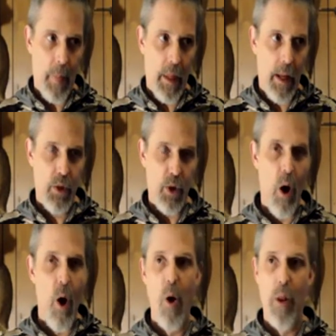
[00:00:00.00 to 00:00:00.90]
it's
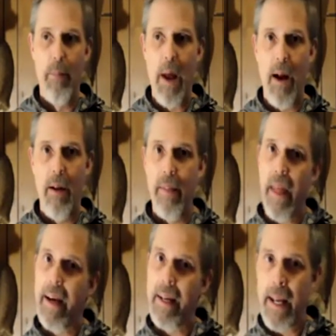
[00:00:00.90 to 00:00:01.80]
all about
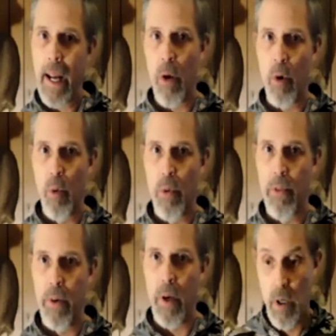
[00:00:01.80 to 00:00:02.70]
that encounter with the
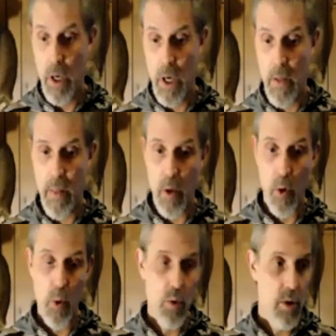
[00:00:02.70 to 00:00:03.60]
deer and
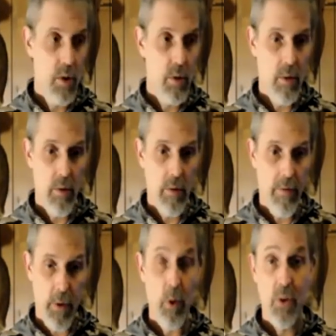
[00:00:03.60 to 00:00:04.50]
those
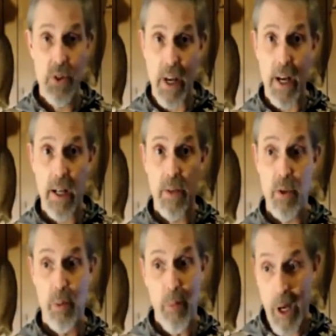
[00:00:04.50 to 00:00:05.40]
few seconds
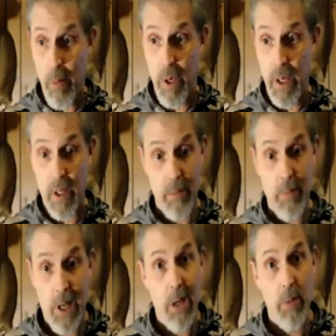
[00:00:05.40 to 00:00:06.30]
or maybe
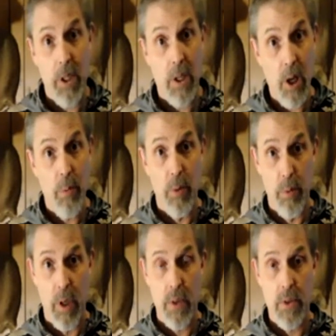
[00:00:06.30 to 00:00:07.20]
a couple of
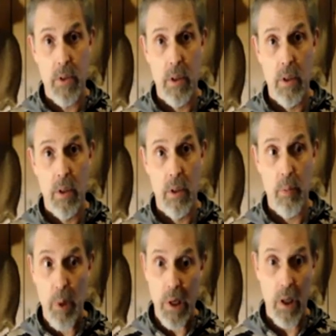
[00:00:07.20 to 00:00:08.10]
minutes,
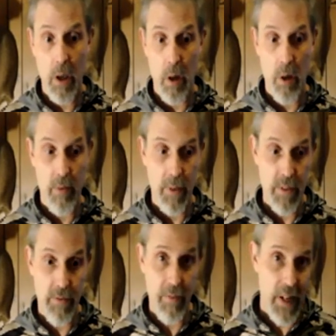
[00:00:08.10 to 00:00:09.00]
depending on if
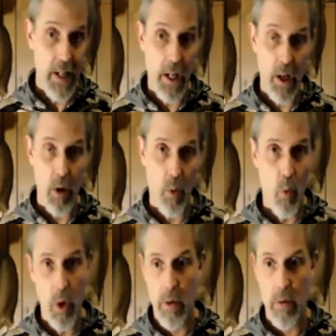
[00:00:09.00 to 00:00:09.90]
he's feeding or
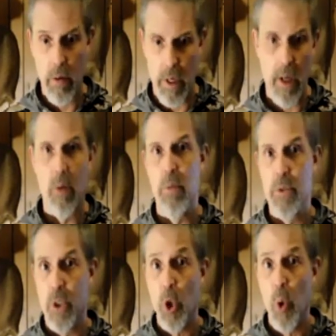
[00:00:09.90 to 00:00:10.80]
what the animal's
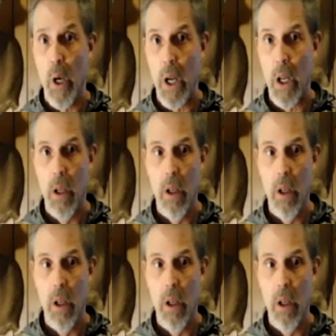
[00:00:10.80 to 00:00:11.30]
doing.